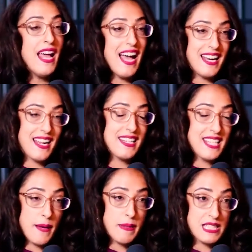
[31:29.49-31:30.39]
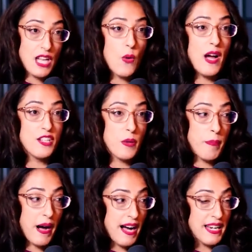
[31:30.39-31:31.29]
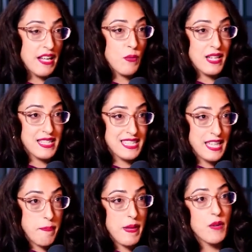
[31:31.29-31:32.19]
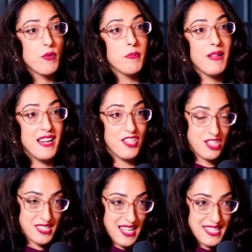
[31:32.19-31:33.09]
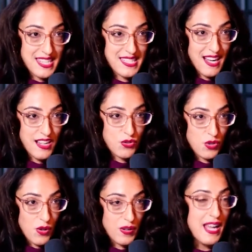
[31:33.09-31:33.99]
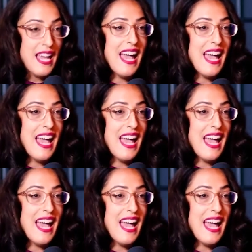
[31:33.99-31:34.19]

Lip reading: At nighttime, it's low. And your body, when it's sleeping, replenishes that testosterone.